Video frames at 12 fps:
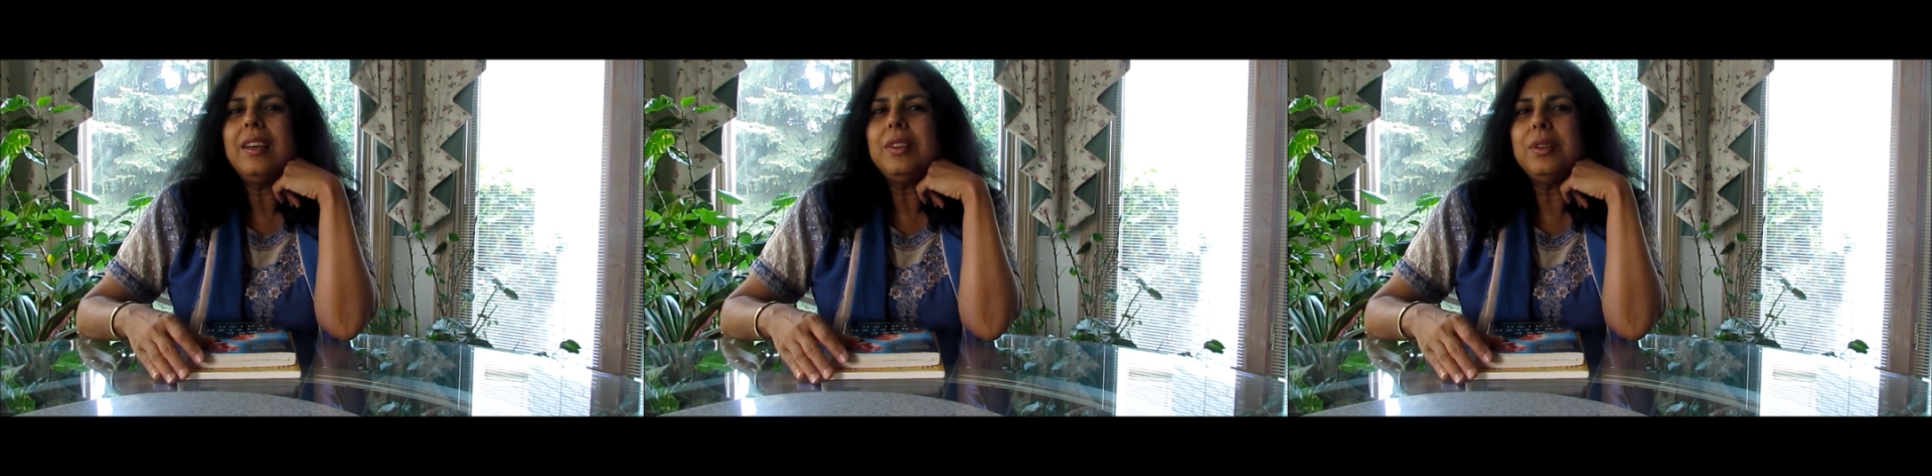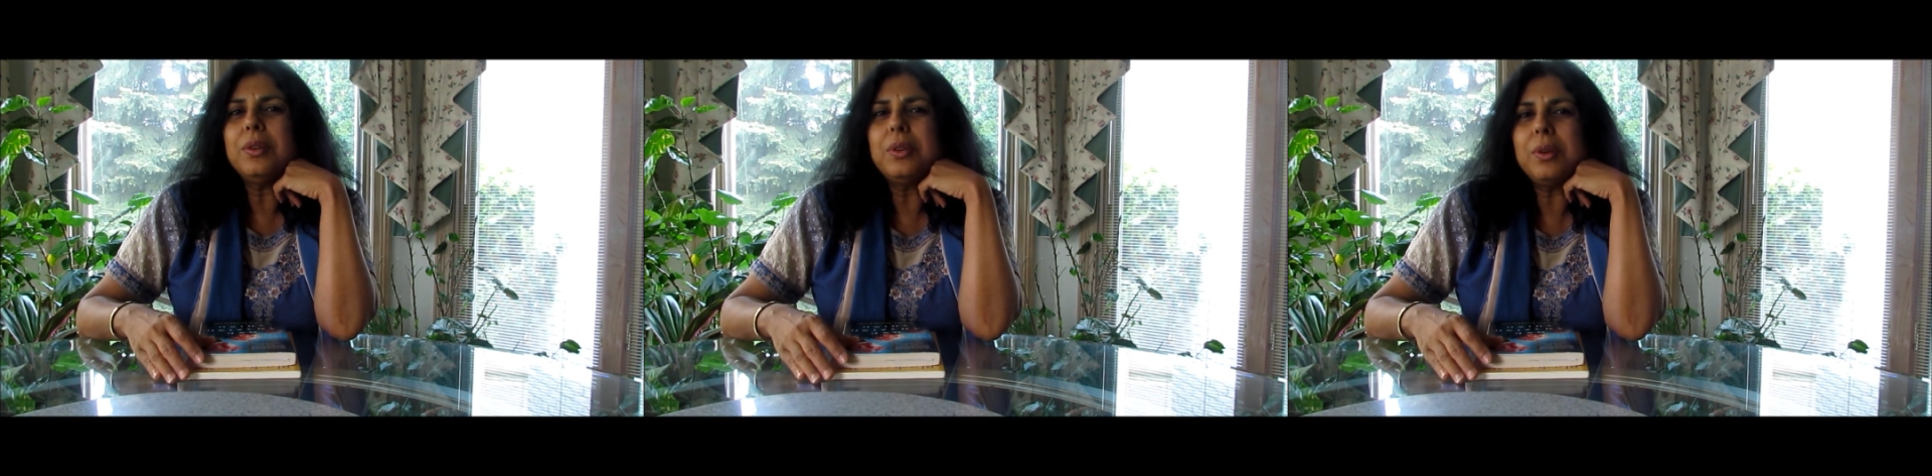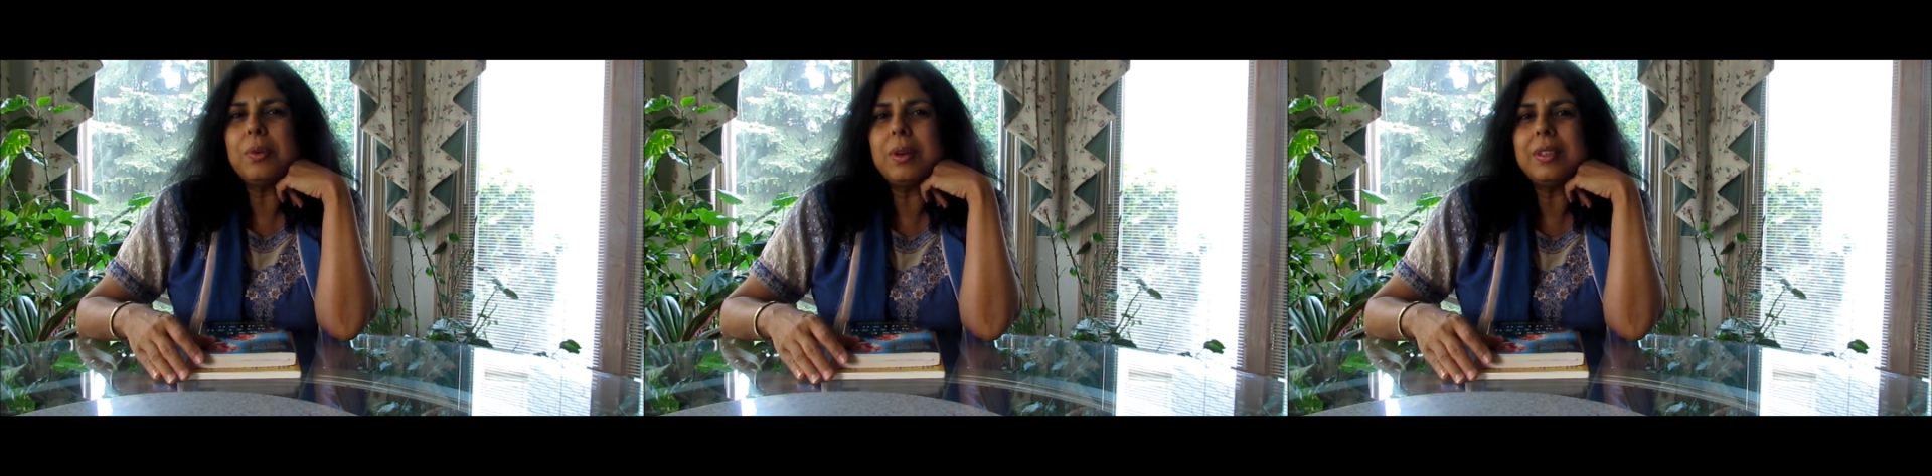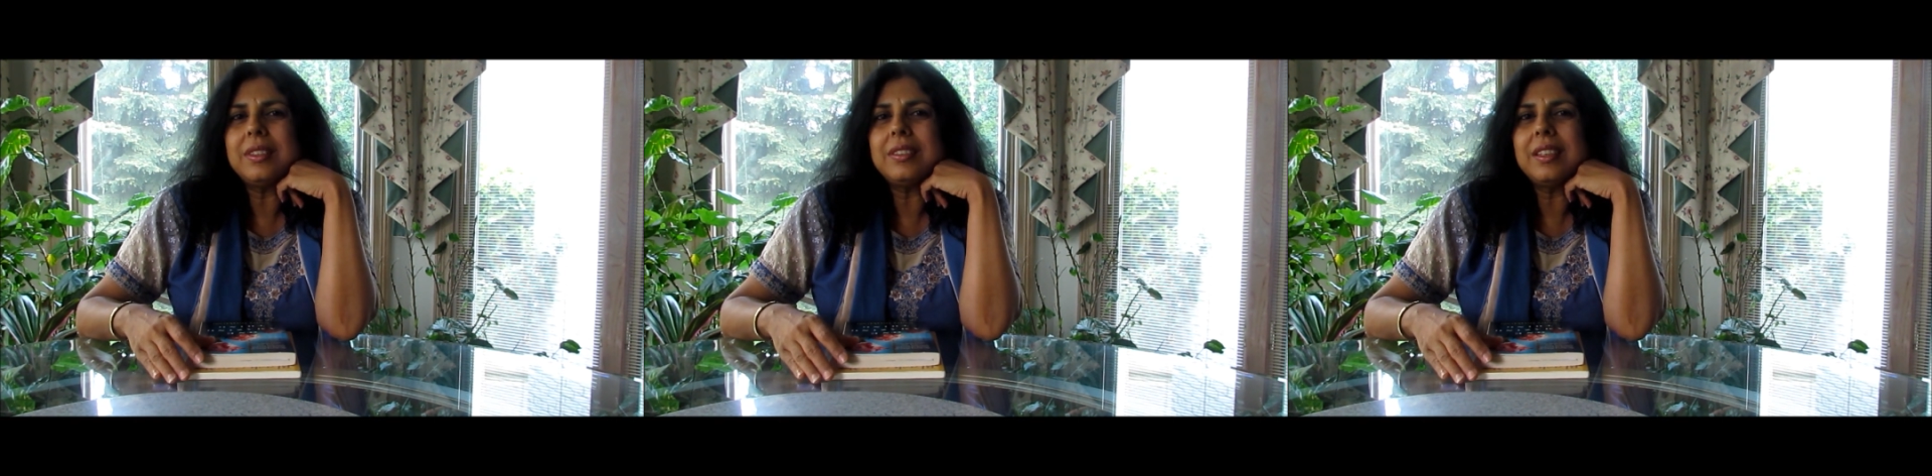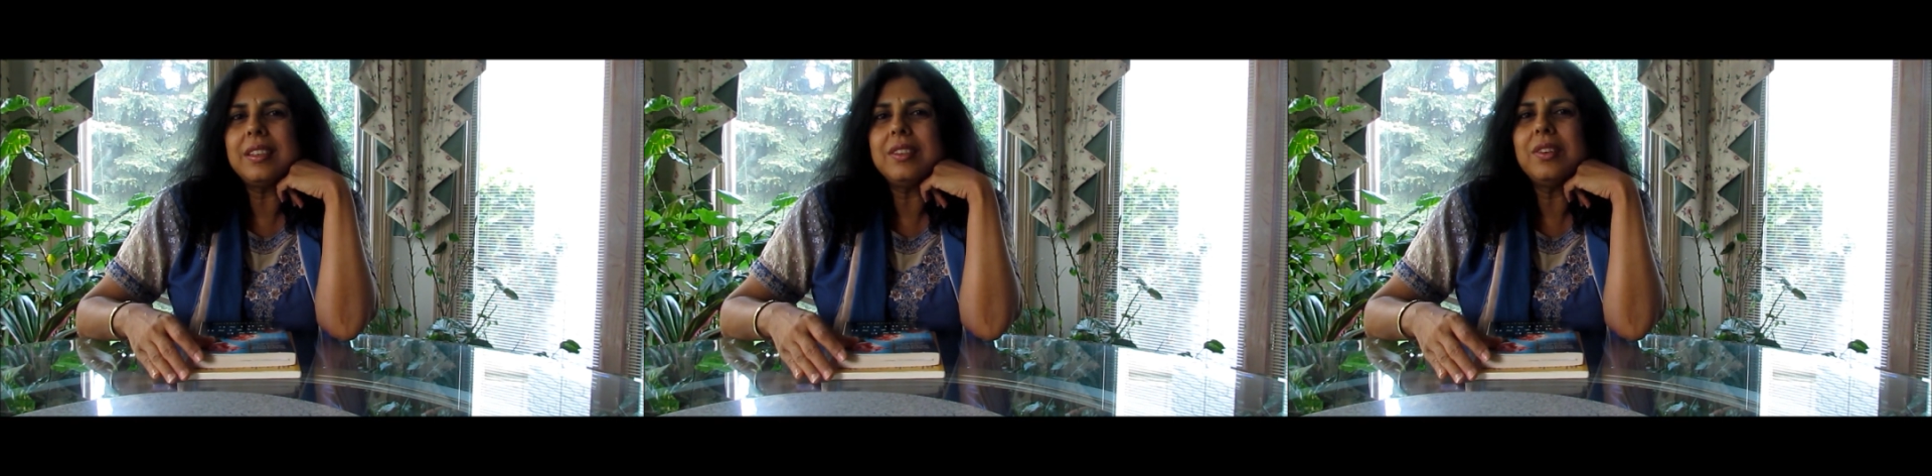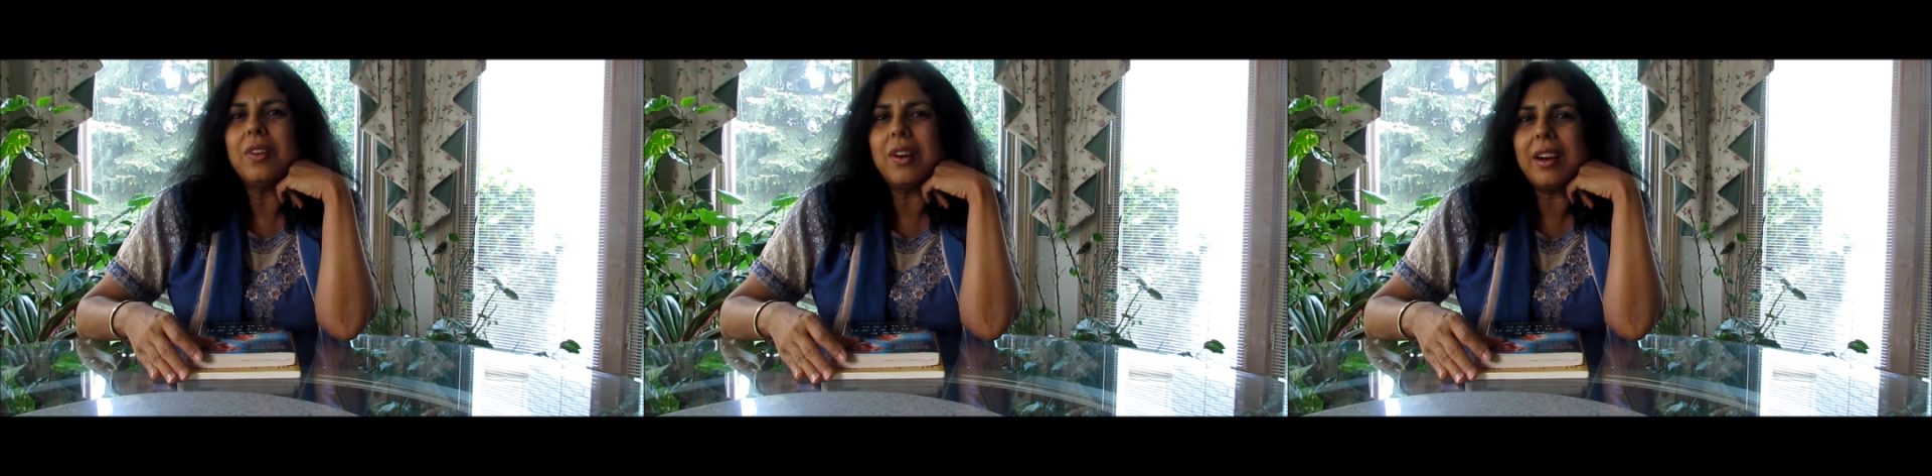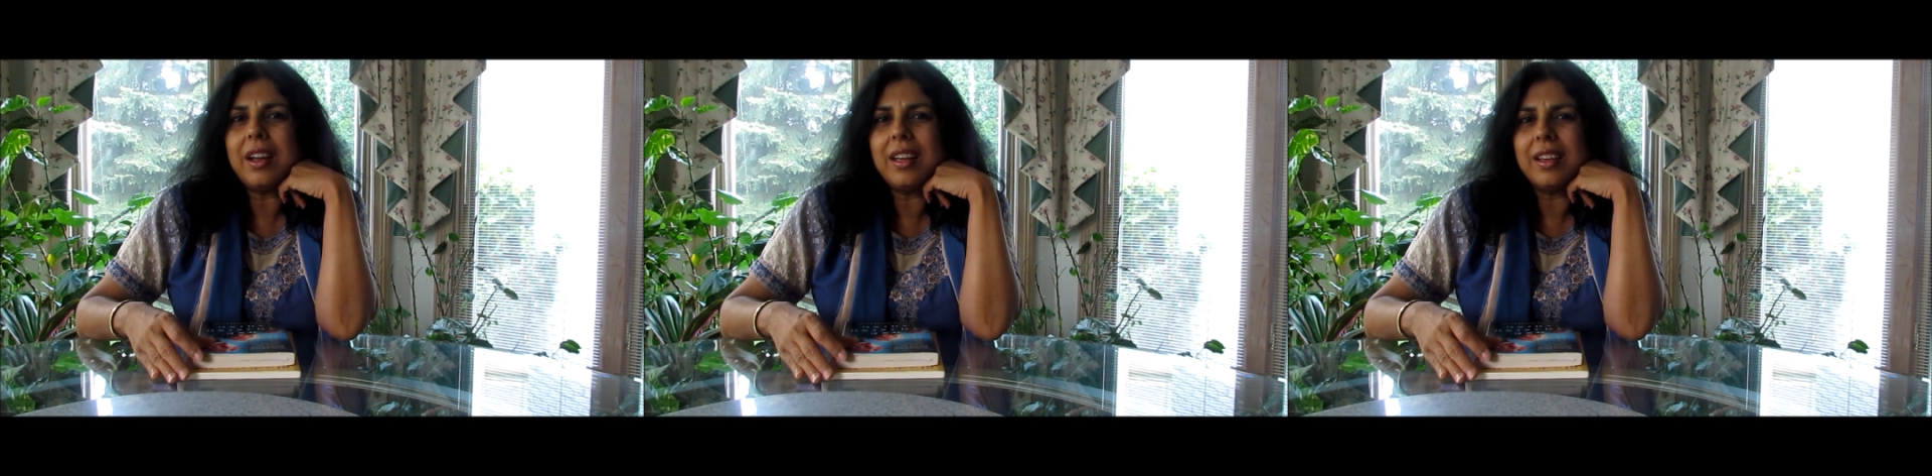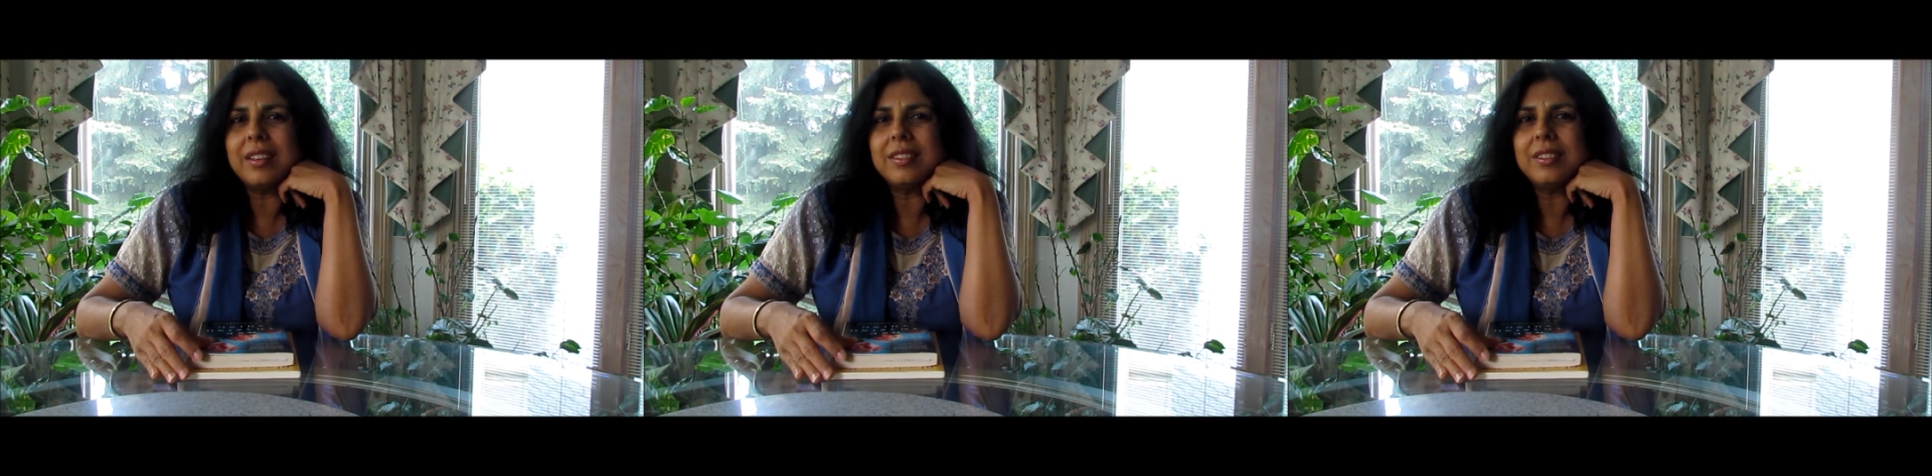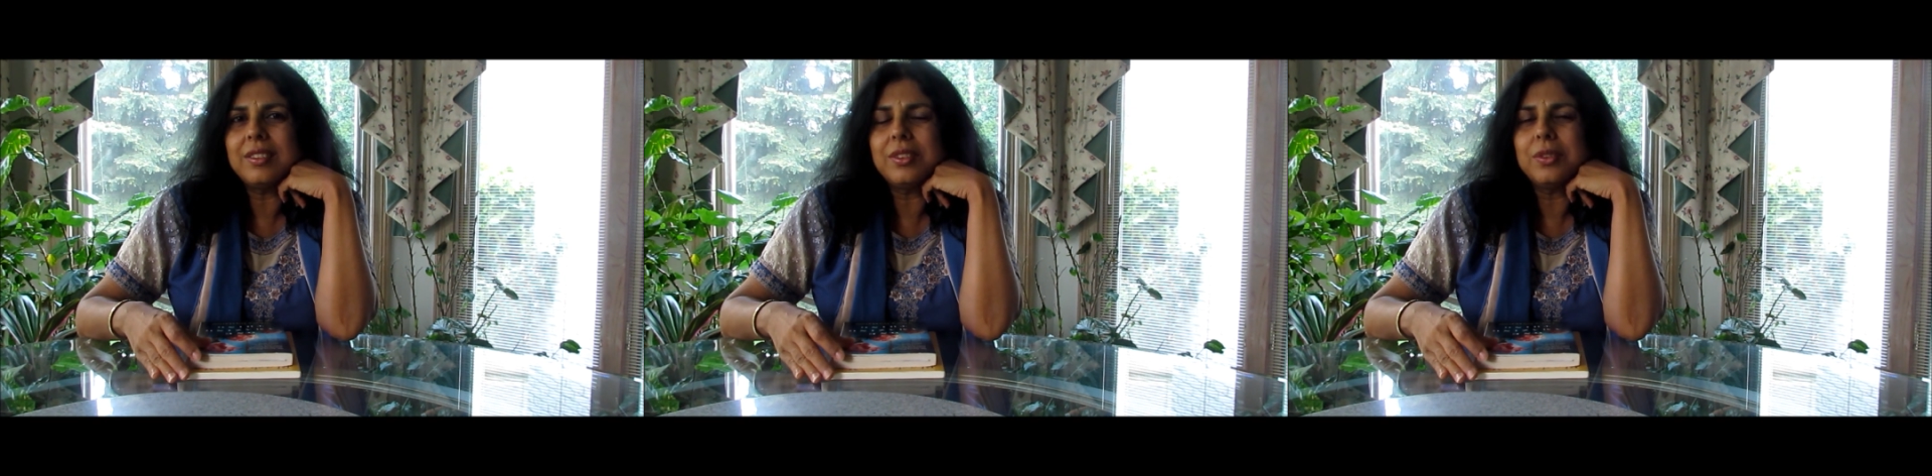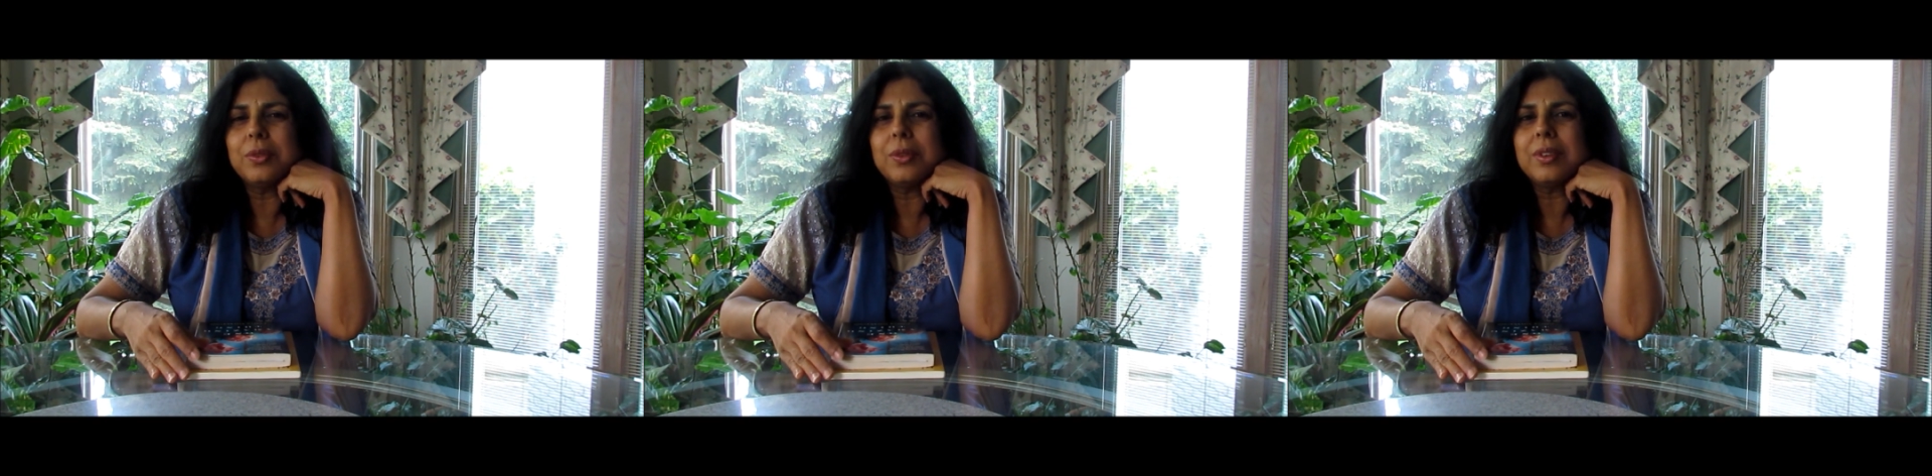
you do what is in your hands to do.